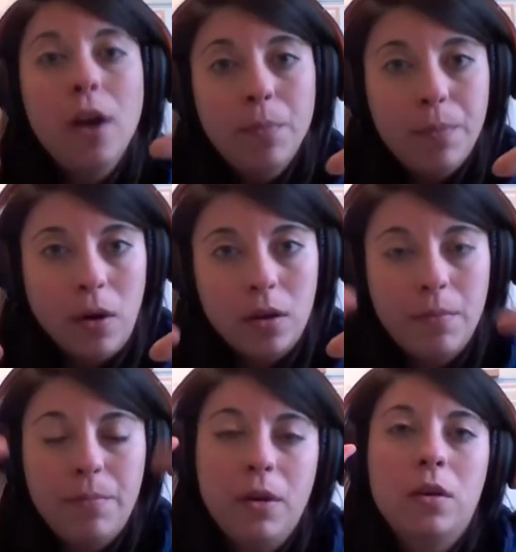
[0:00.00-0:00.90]
notebook,
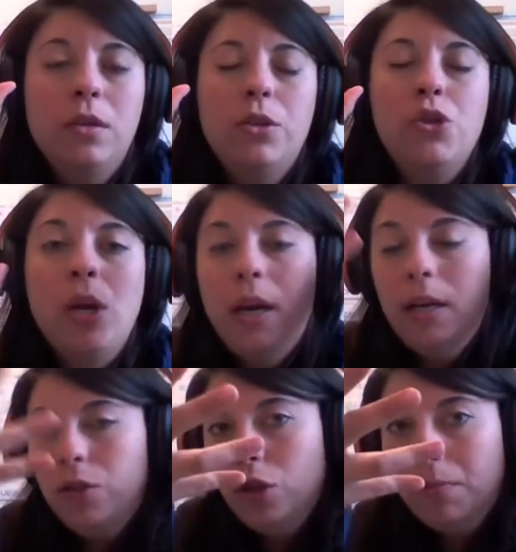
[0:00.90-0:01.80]
but you're going to
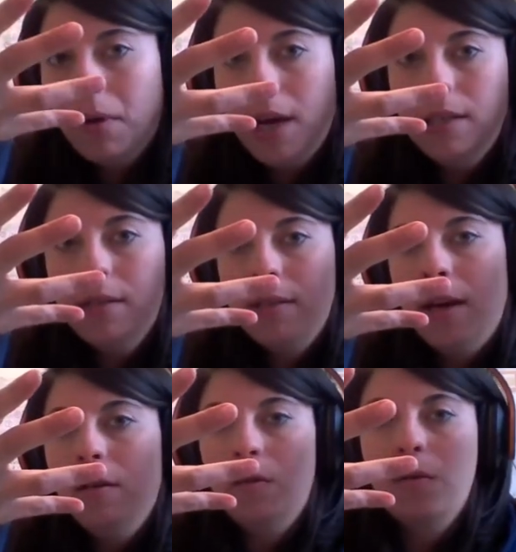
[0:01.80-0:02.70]
change your
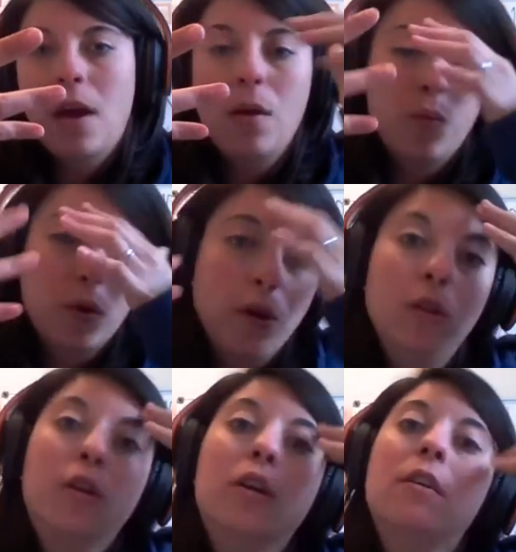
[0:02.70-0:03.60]
mindset. Okay? We're going to
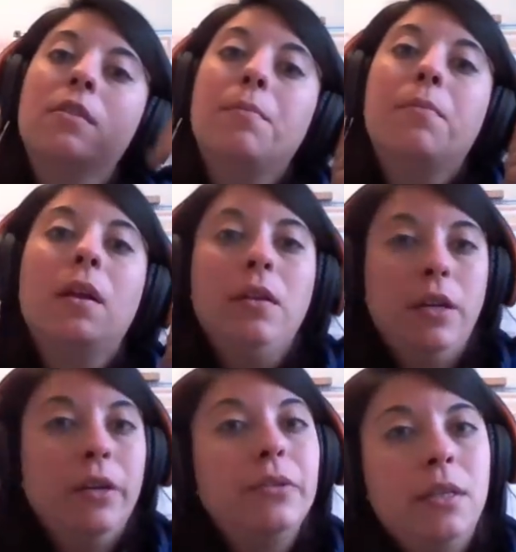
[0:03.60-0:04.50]
learn something
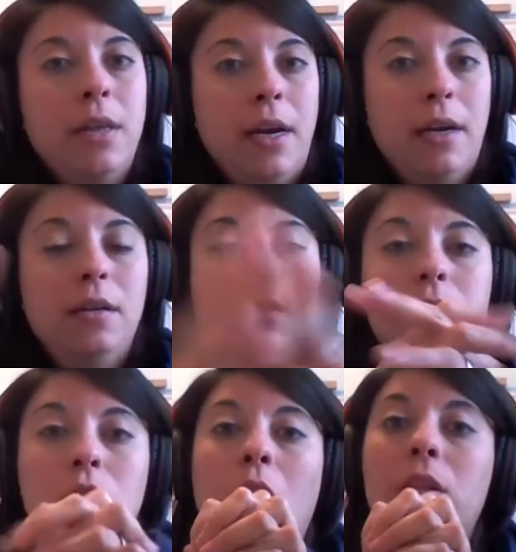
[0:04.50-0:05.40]
new today.
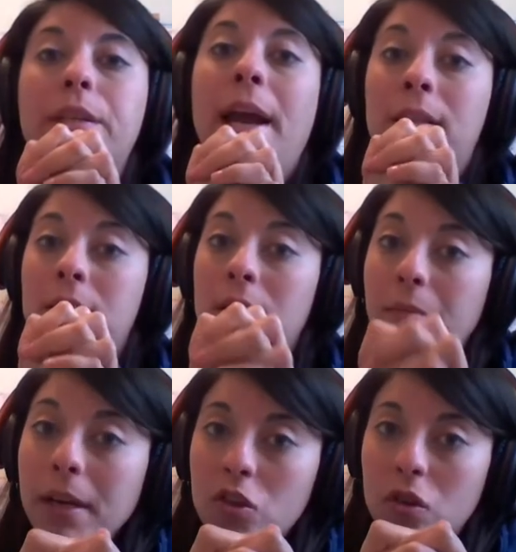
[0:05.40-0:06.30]
It's called
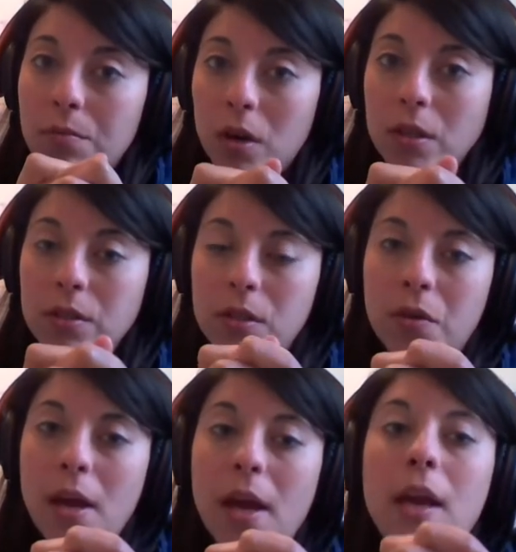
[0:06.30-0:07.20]
exclamation marks.
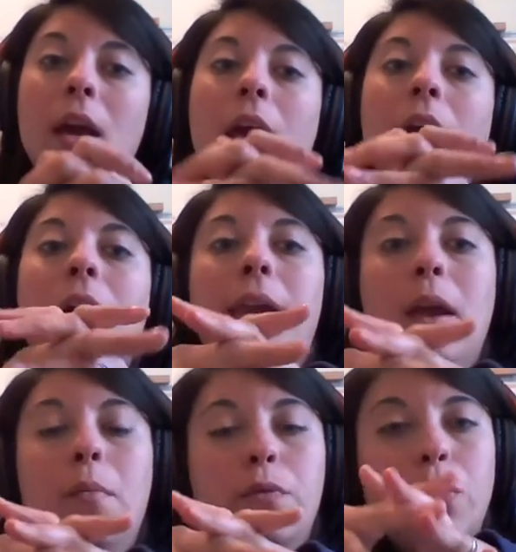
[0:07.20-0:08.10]
Okay?
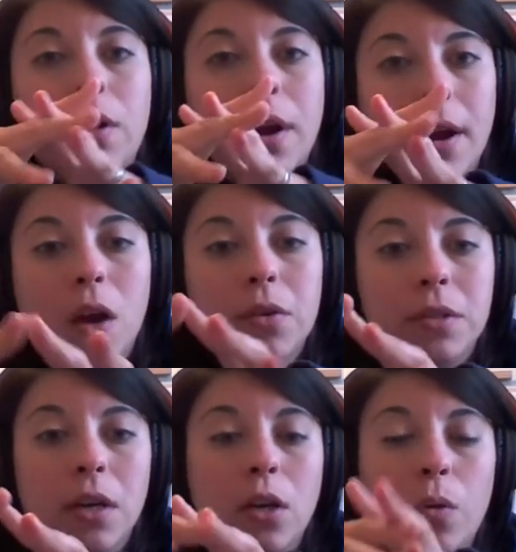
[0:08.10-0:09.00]
Now, before I go and
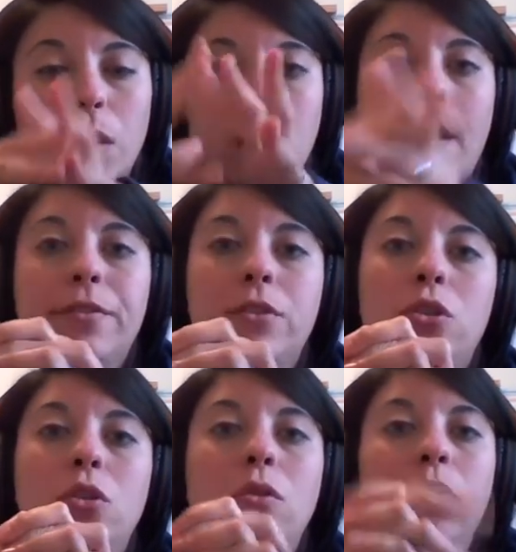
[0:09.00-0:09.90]
tell you what you have to
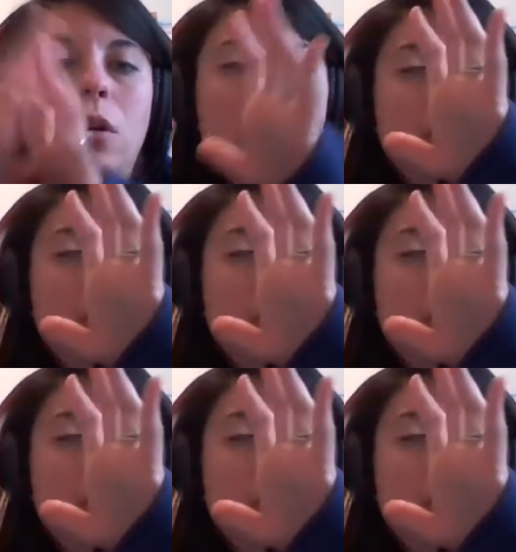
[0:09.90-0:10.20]
do,